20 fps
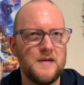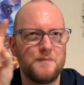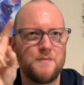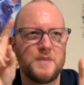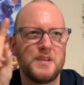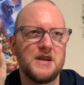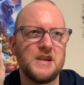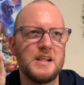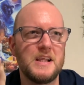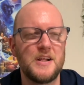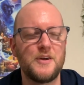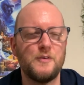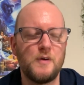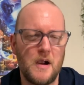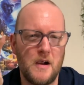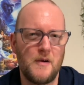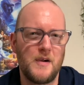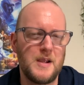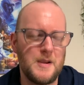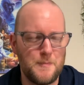
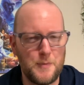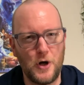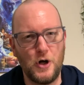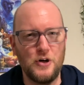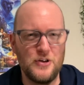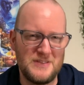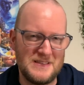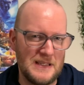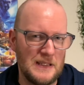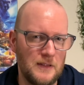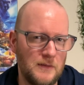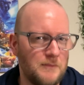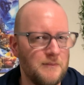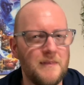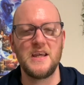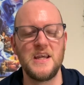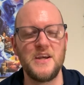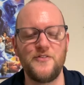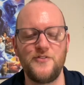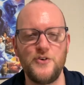literary person.
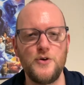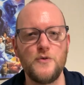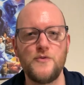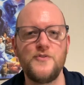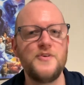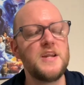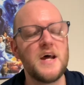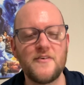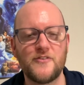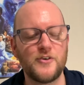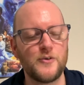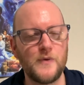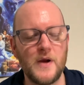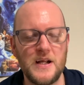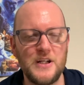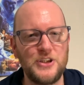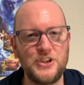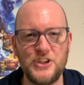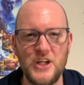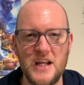If you've never
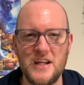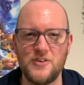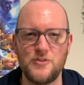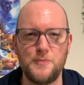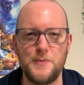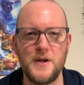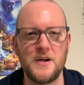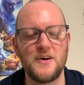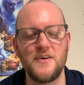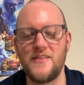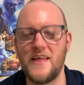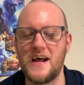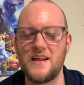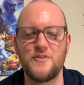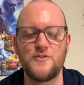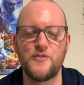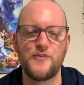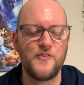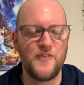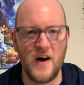read Shakespeare,
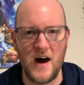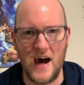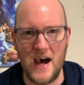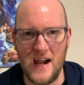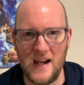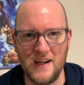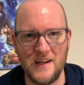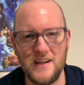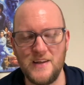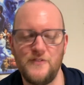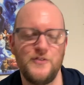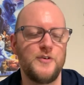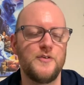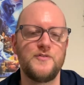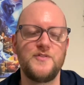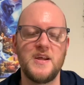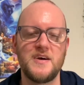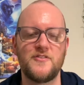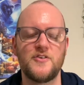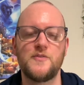that's fine. If you've
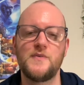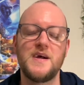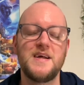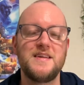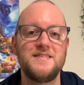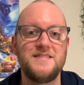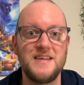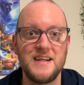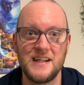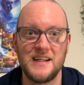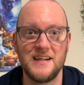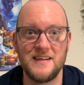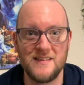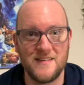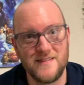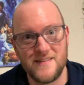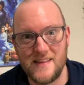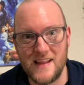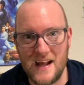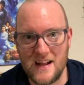never read
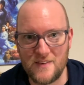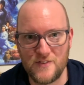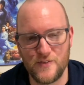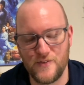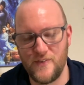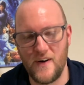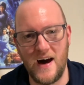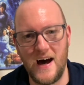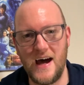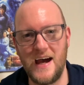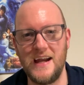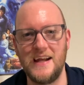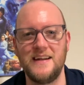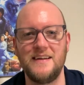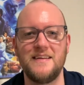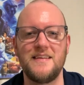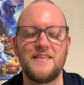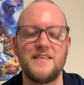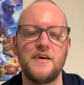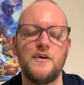Dickens, that's
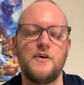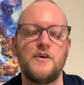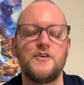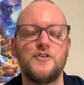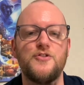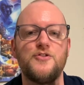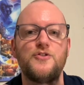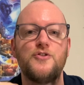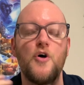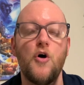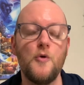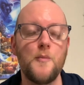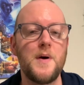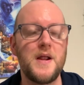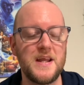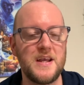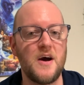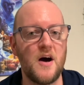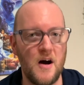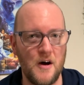fine. There are so
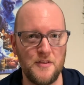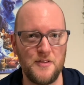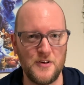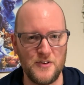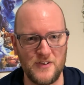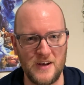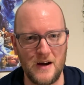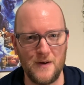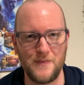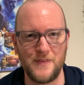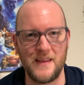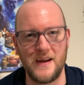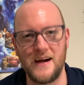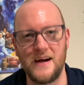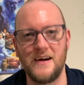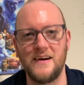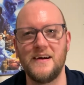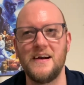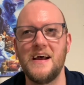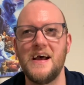many authors out
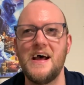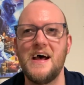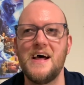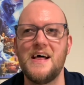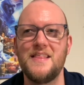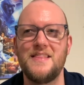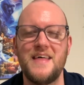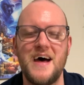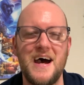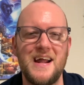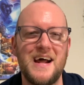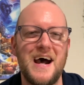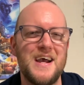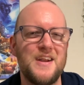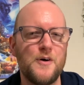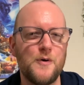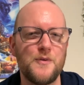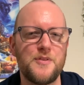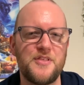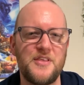there that I
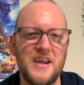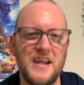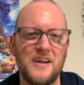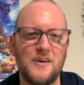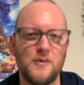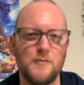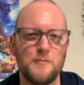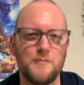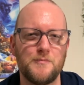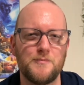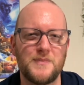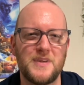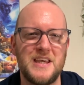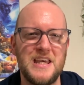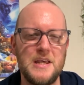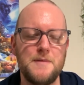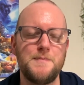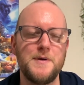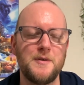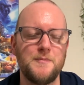don't think
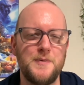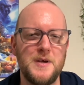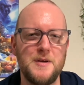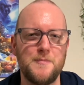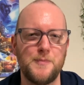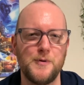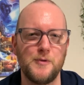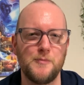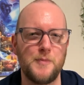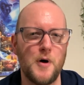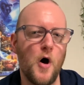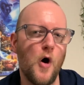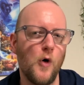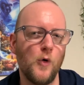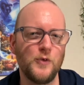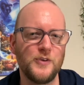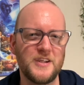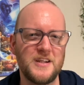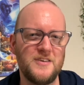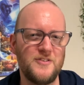keeping people
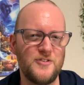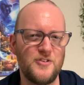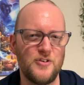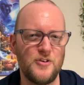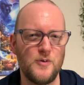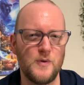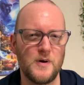beholden to